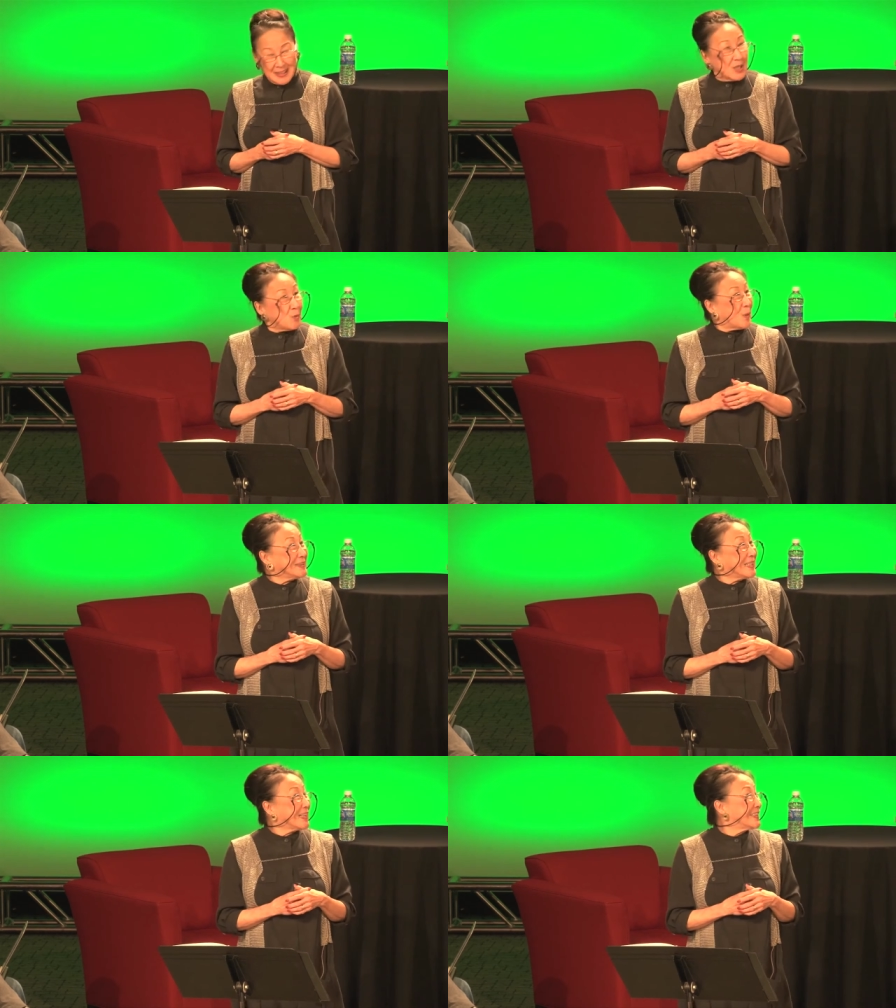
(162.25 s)
One
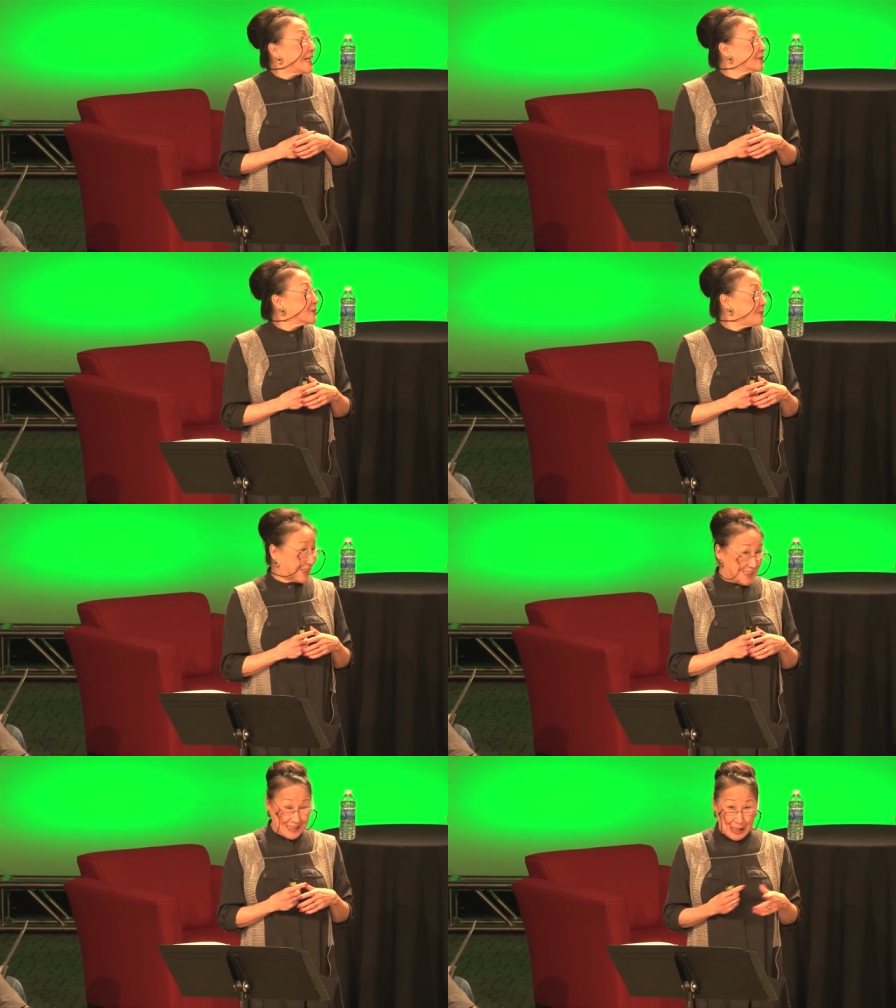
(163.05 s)
day later, Betty
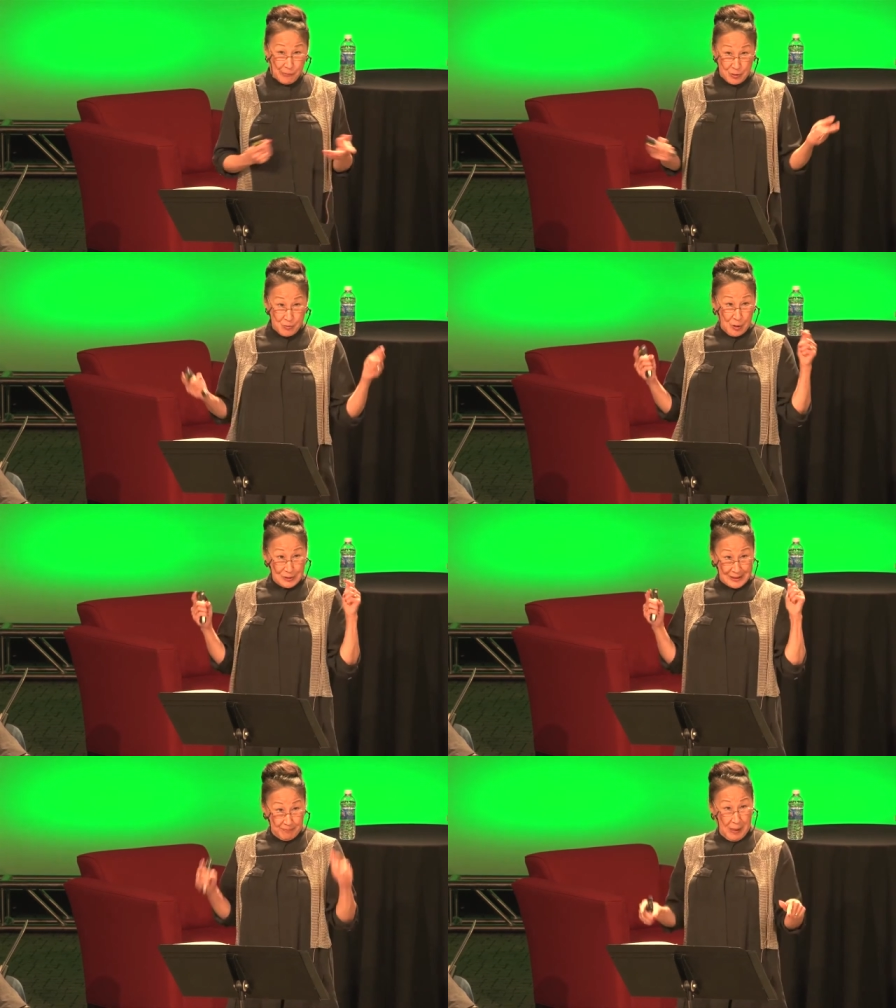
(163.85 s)
and I were enrolled
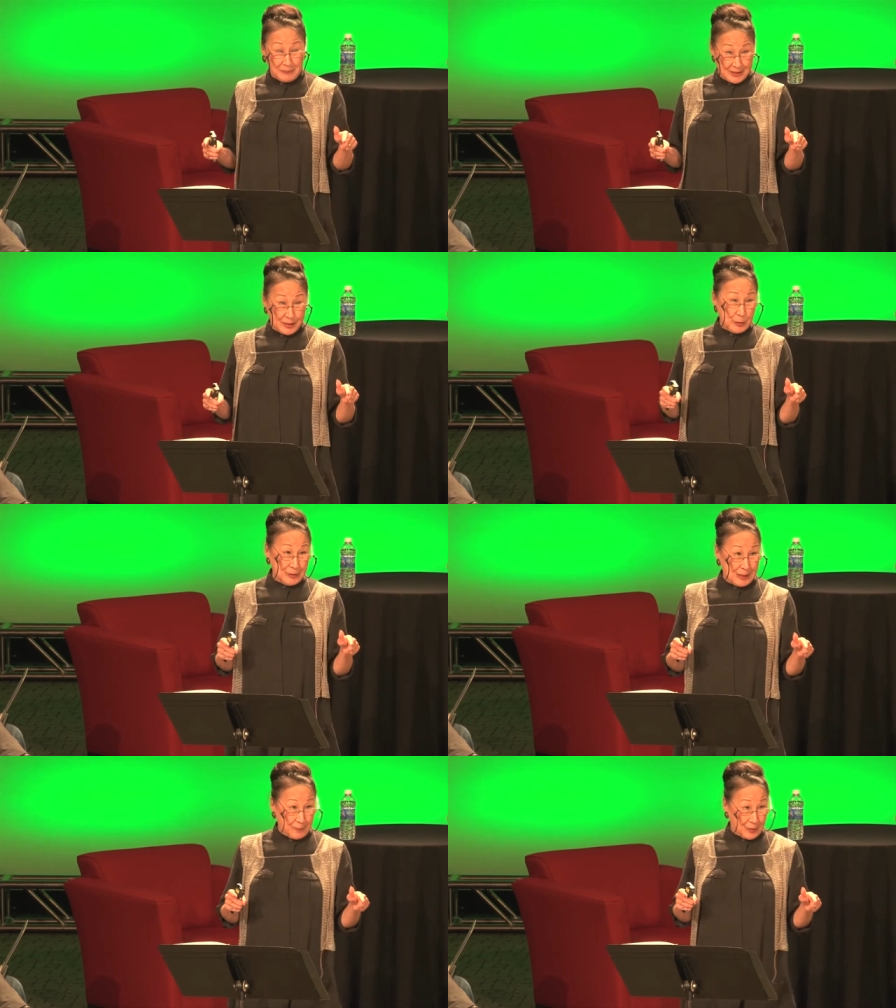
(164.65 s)
in public school
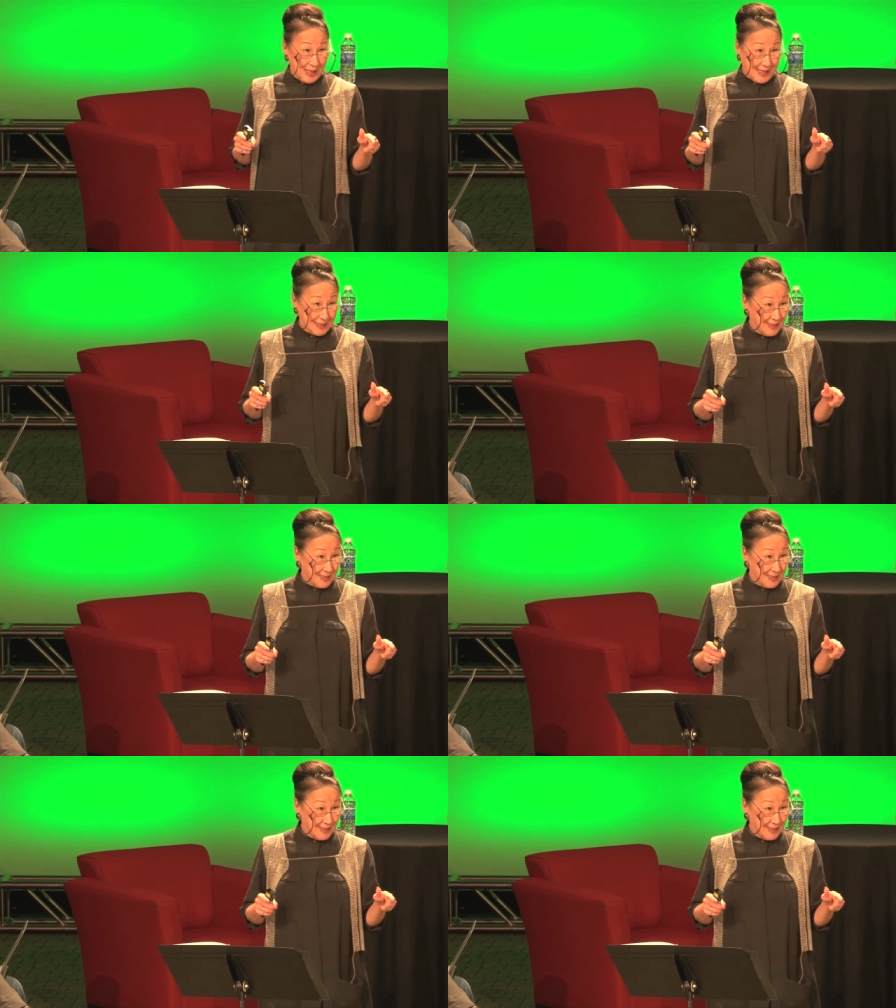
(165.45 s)
number eight.